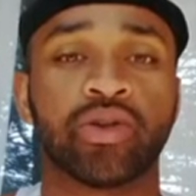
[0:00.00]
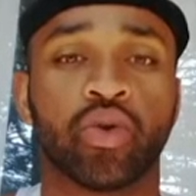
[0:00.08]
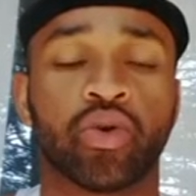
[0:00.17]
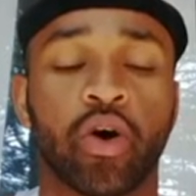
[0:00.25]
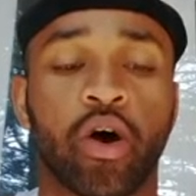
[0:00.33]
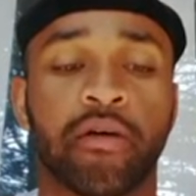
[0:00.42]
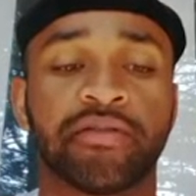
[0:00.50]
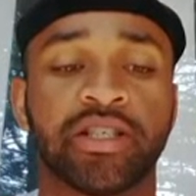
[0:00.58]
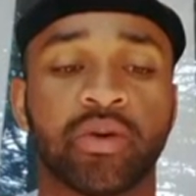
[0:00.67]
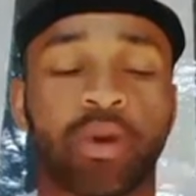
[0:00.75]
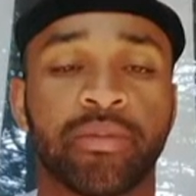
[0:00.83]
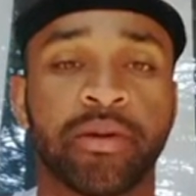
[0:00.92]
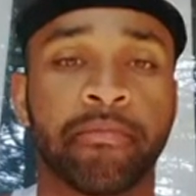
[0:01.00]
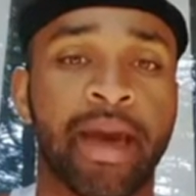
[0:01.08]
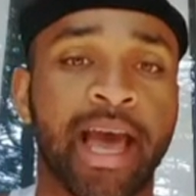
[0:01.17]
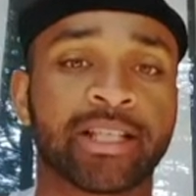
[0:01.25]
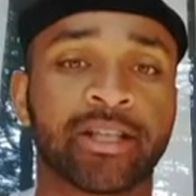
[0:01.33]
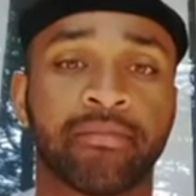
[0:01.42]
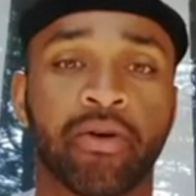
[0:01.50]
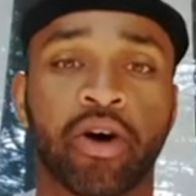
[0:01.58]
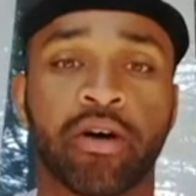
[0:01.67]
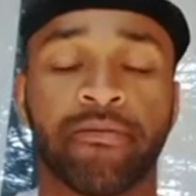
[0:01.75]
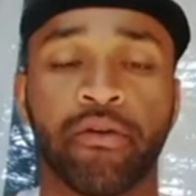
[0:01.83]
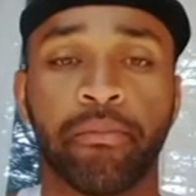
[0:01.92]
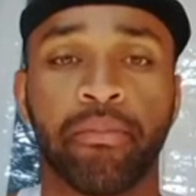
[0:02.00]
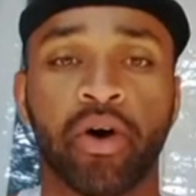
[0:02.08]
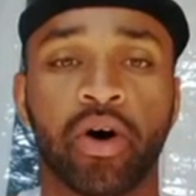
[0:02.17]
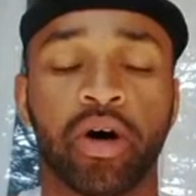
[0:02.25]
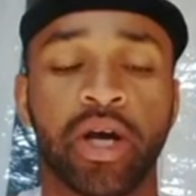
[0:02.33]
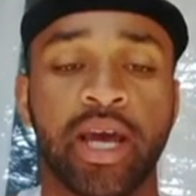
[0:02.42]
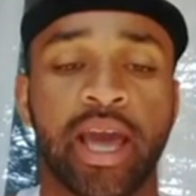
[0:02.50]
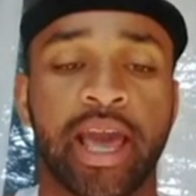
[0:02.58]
during the offseason, whether it be basketball or football,